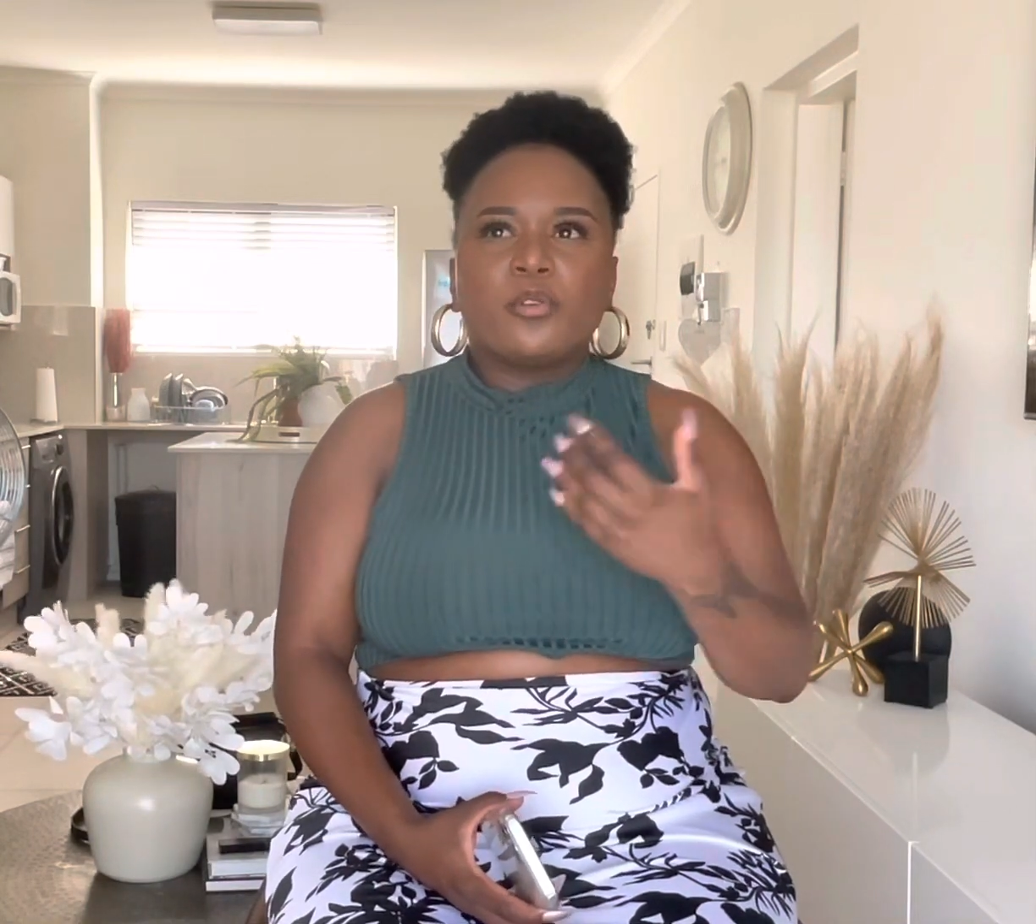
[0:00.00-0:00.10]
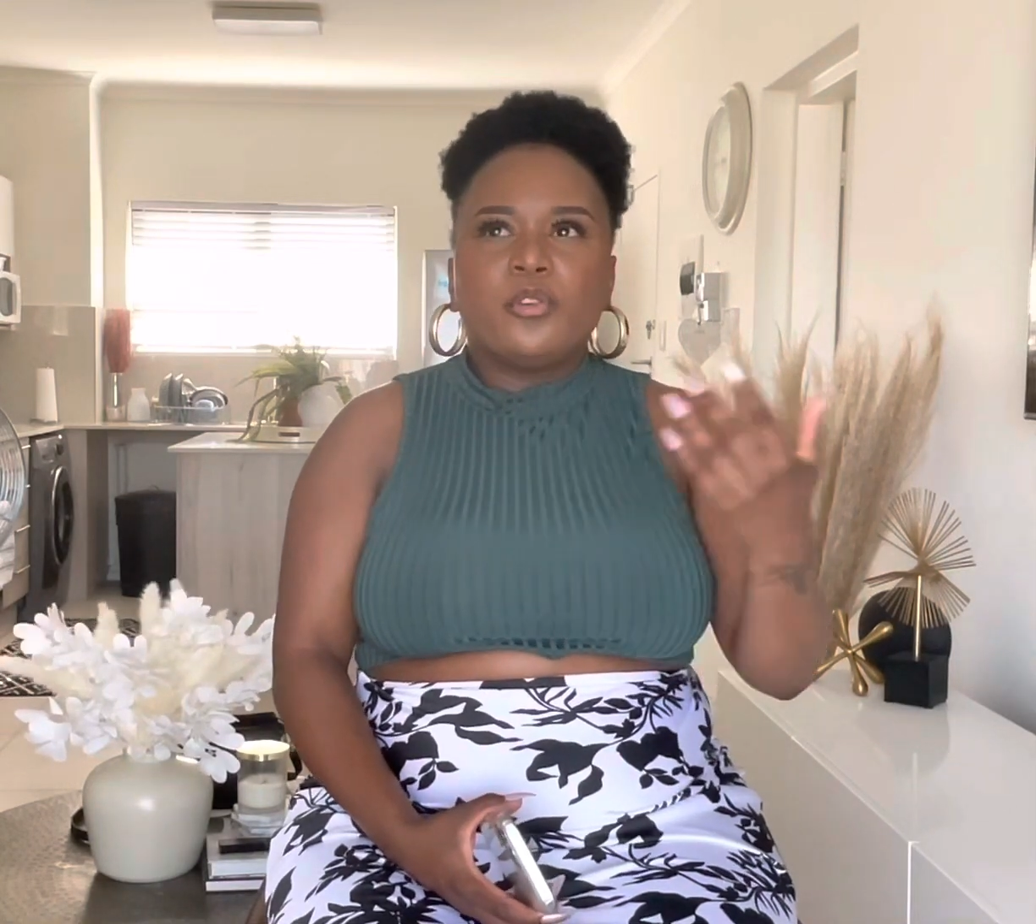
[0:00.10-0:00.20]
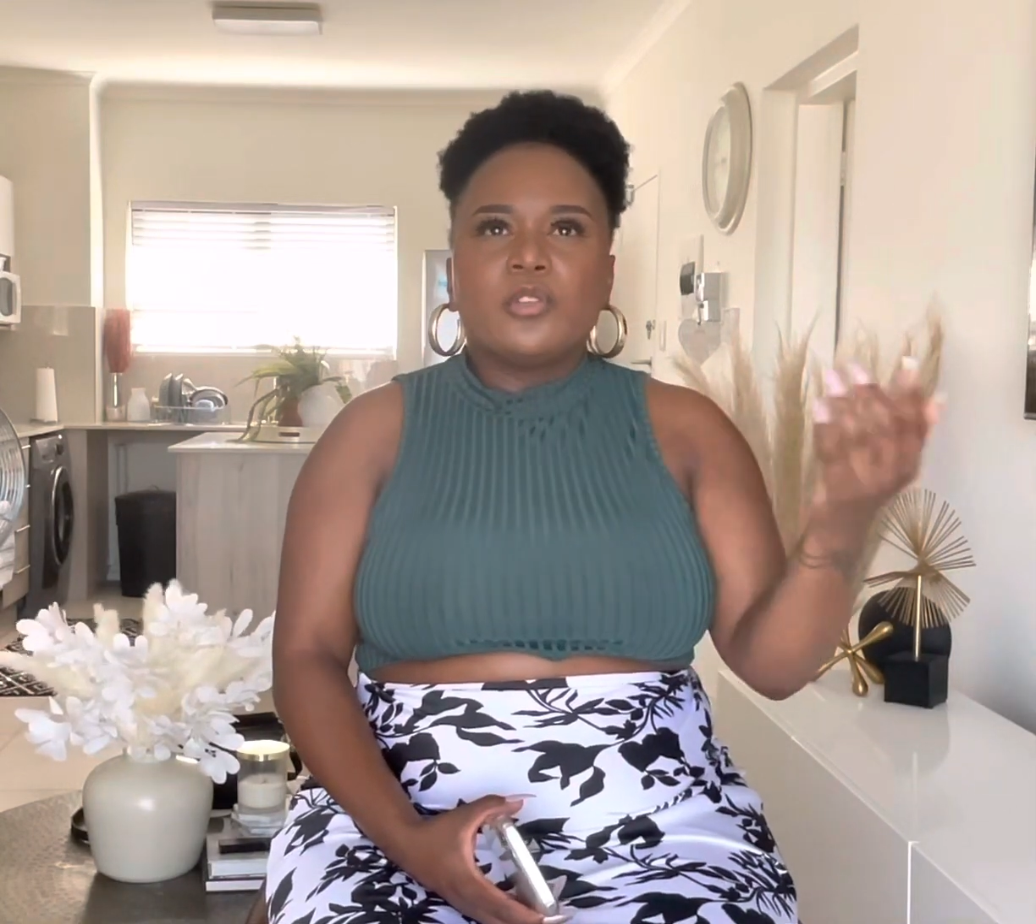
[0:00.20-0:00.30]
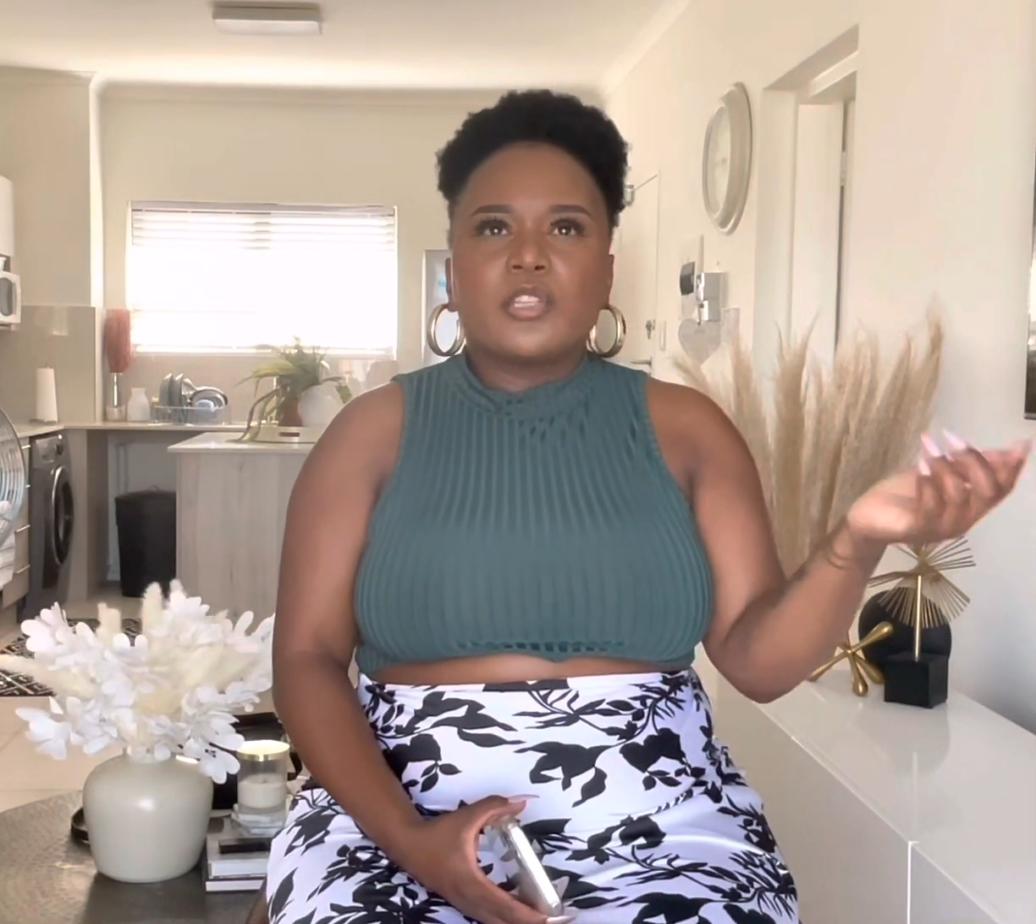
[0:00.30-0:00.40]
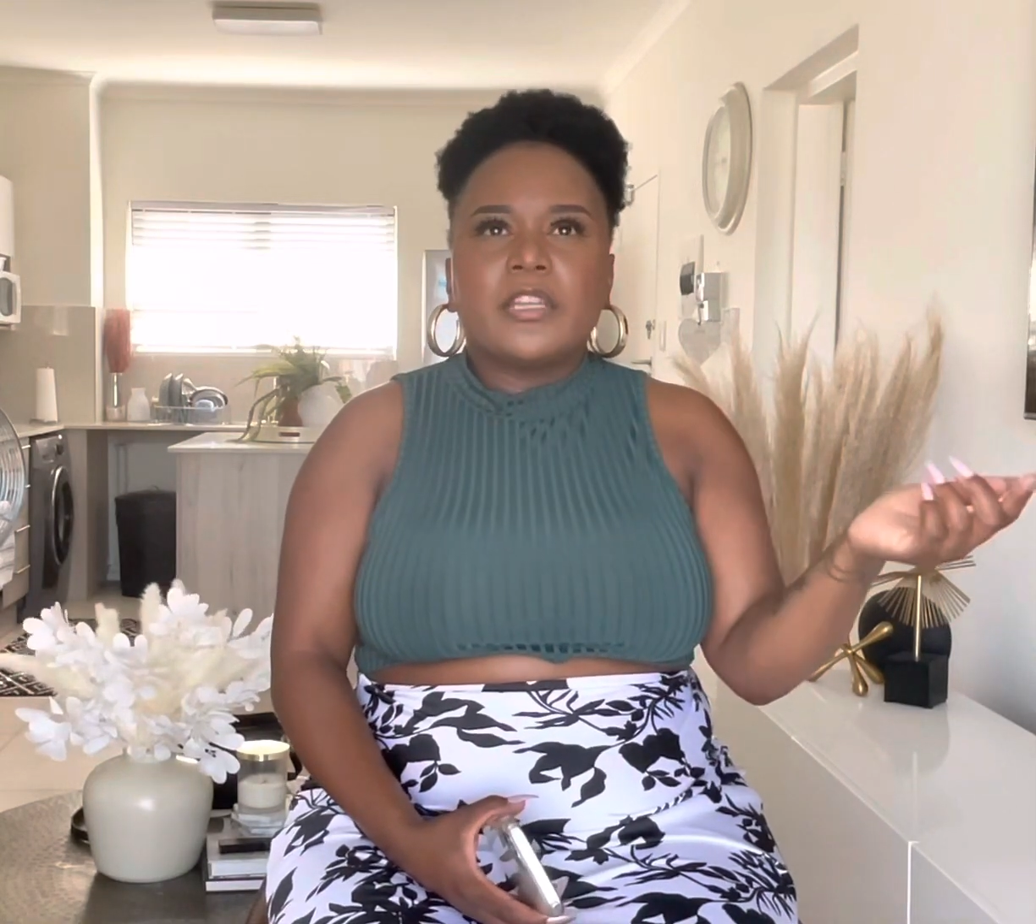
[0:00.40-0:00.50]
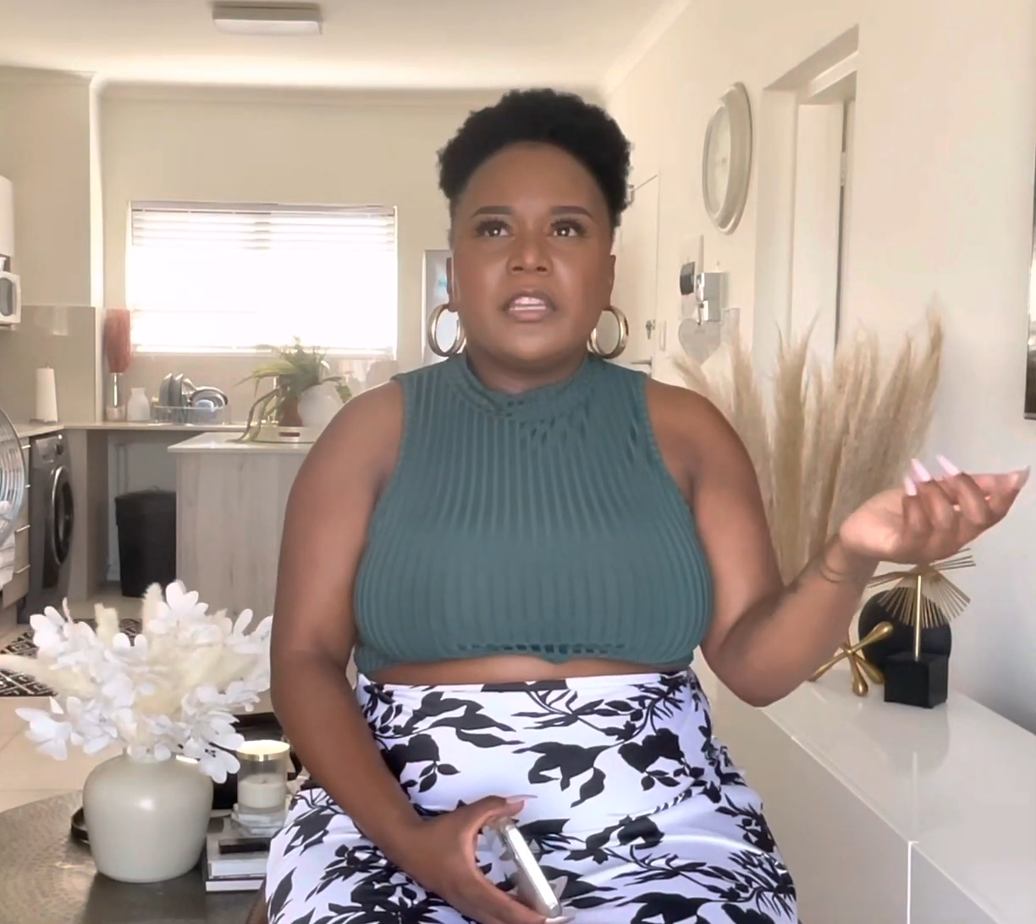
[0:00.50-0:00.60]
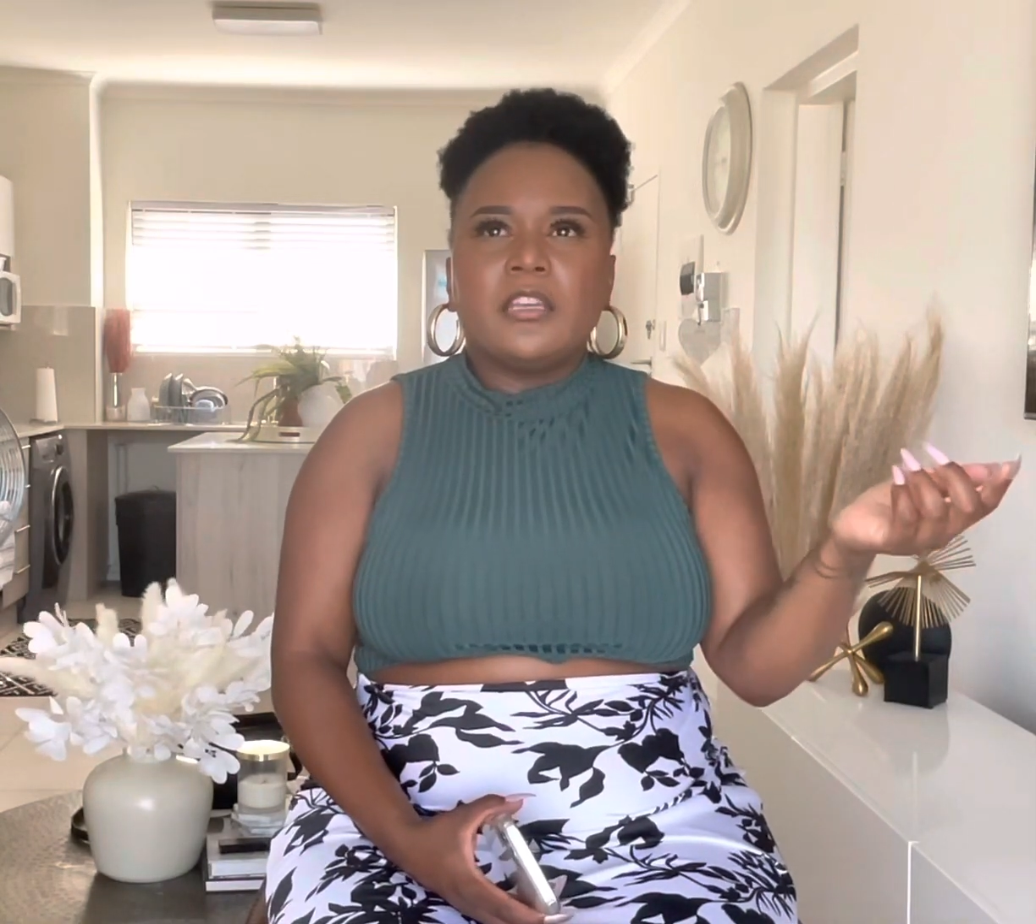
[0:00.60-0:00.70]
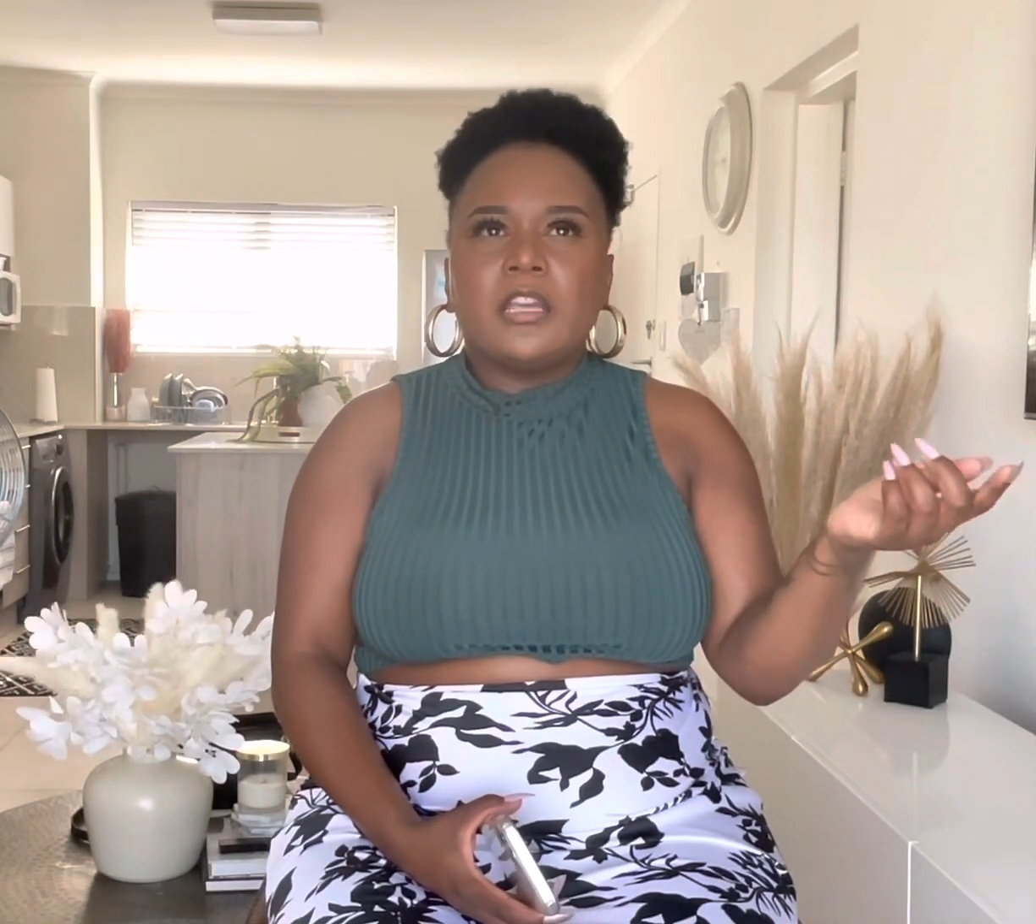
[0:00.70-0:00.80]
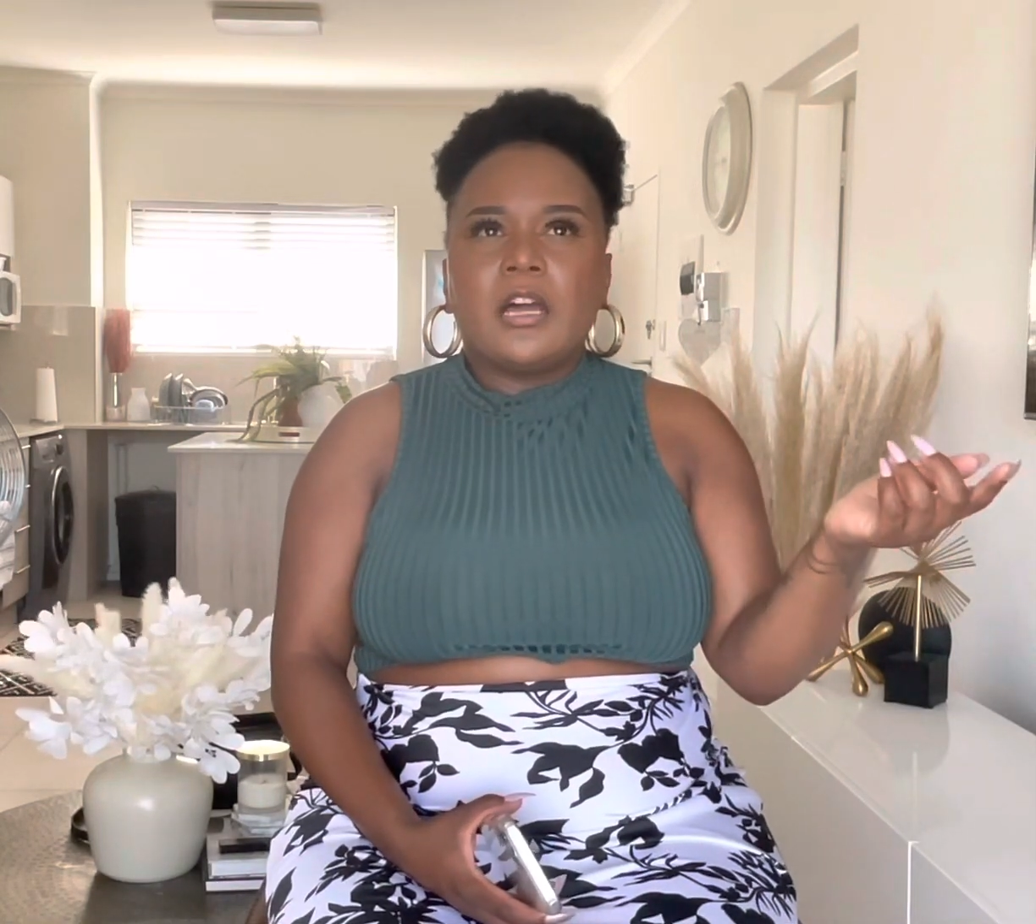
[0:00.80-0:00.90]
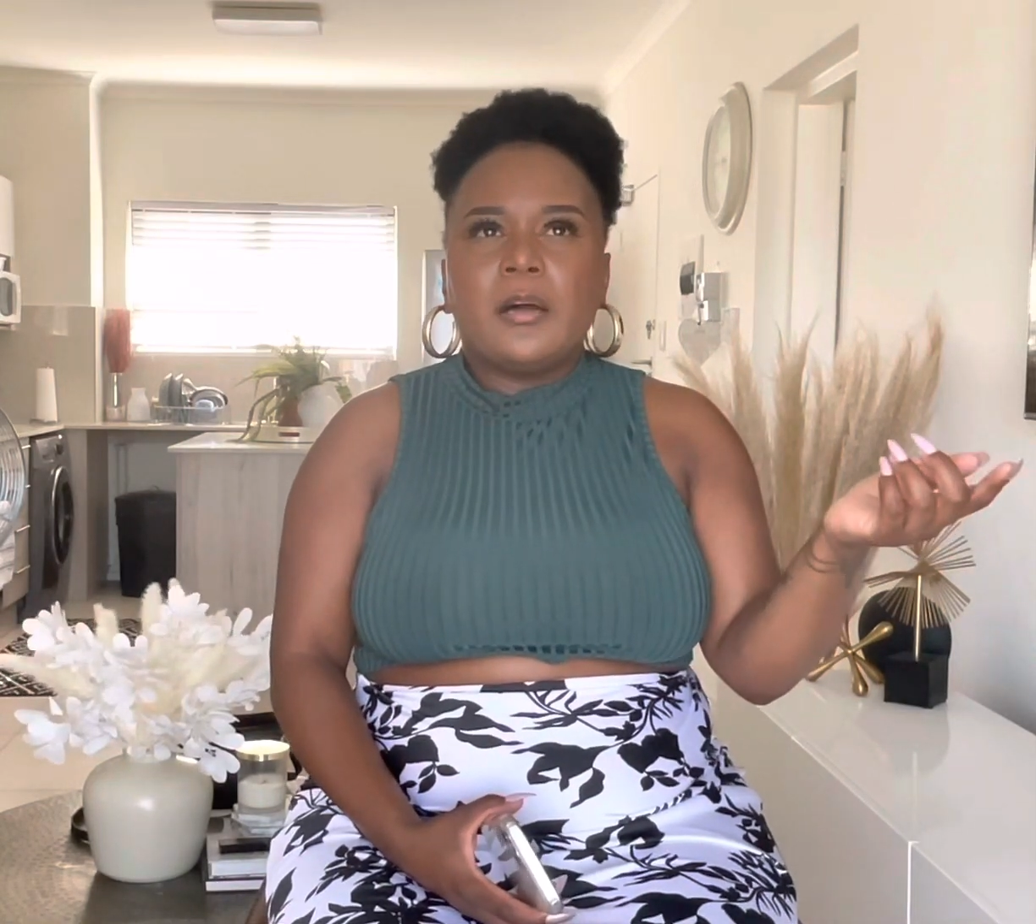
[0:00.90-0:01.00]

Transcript: usually